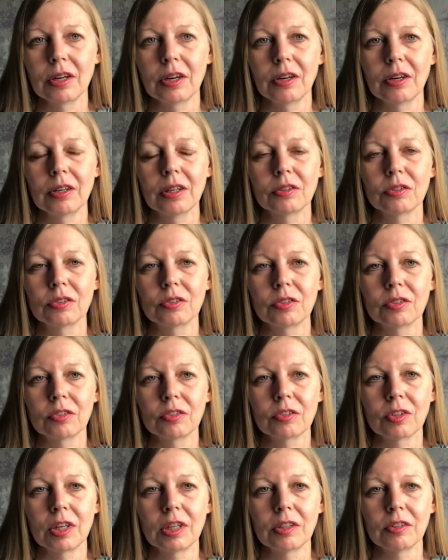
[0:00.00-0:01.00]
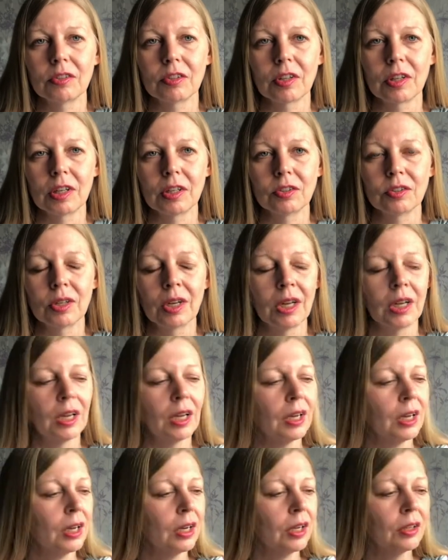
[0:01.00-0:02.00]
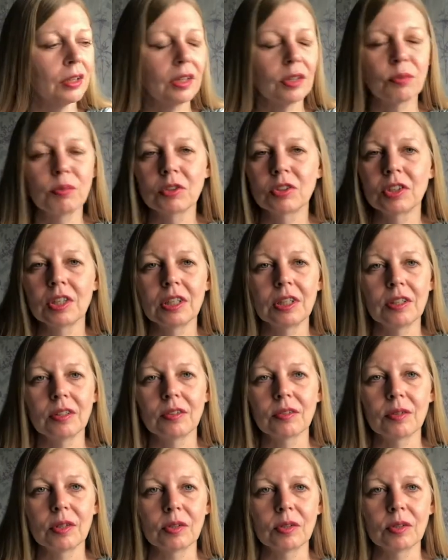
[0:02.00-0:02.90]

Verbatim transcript: all, just straight stitch. These machines,